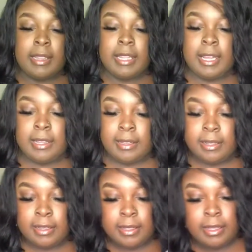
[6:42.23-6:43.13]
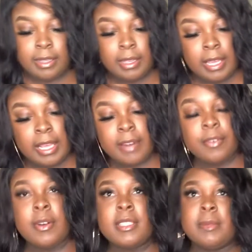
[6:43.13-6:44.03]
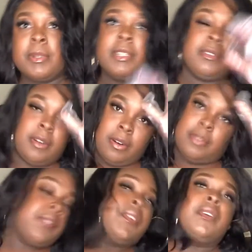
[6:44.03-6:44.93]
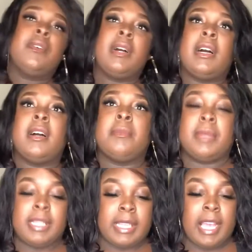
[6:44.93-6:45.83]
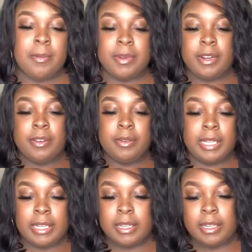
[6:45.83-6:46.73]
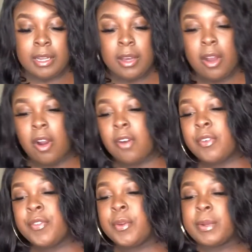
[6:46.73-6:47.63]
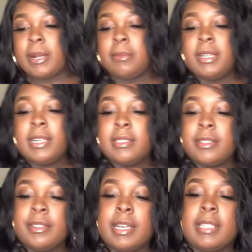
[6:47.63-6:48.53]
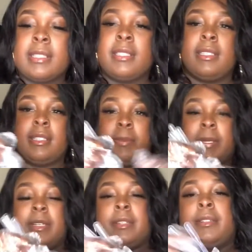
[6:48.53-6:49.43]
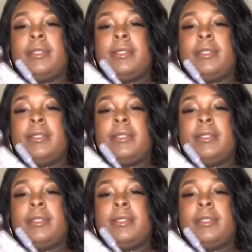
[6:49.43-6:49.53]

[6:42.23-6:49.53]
that. And of course, I'm going to do an overview. Get the camera down and do like a overview when I'm done so you guys can see this better.